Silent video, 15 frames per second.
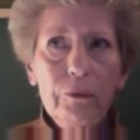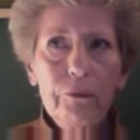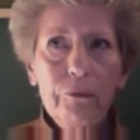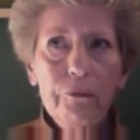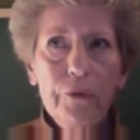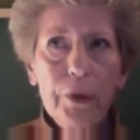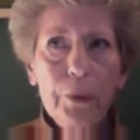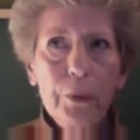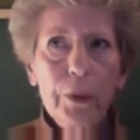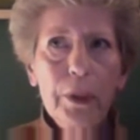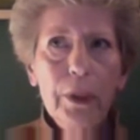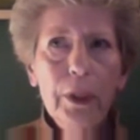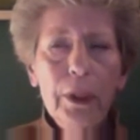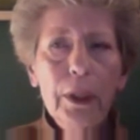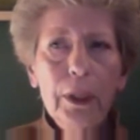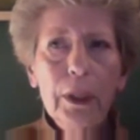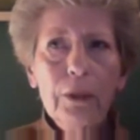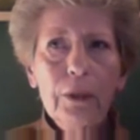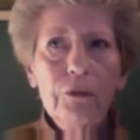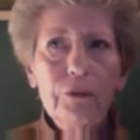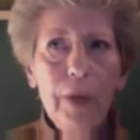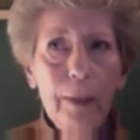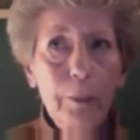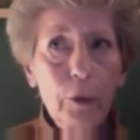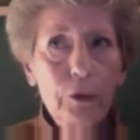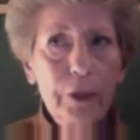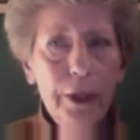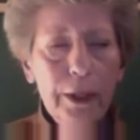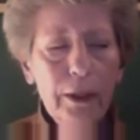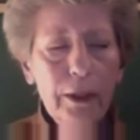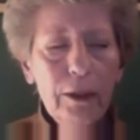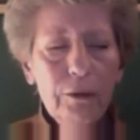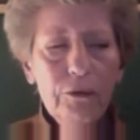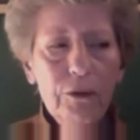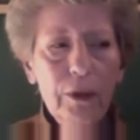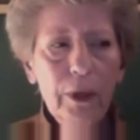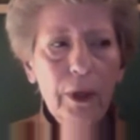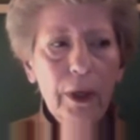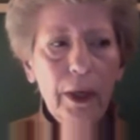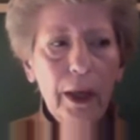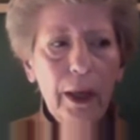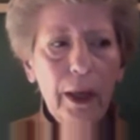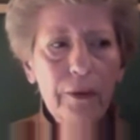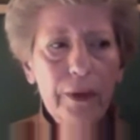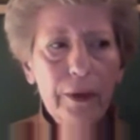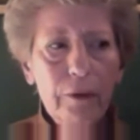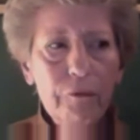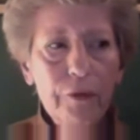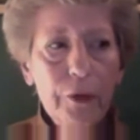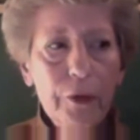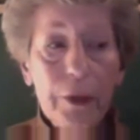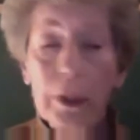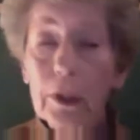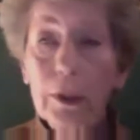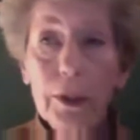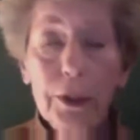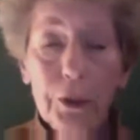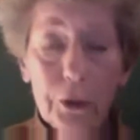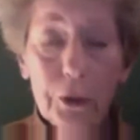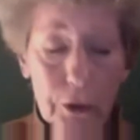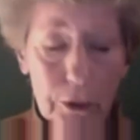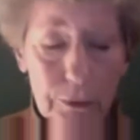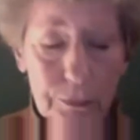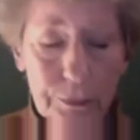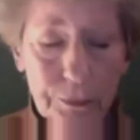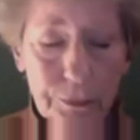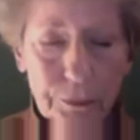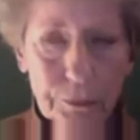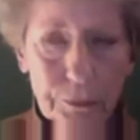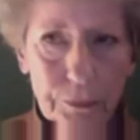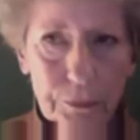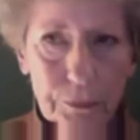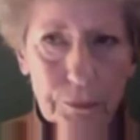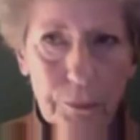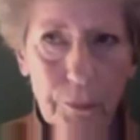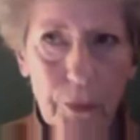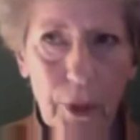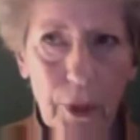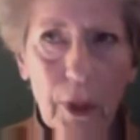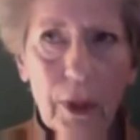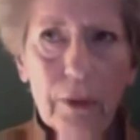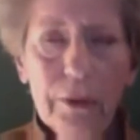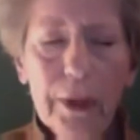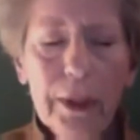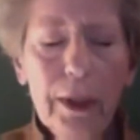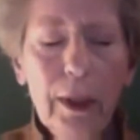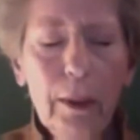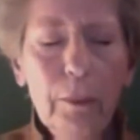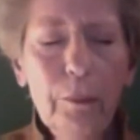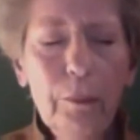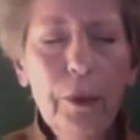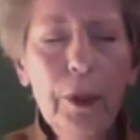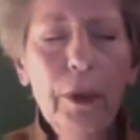very simultaneous and they are very clear. They come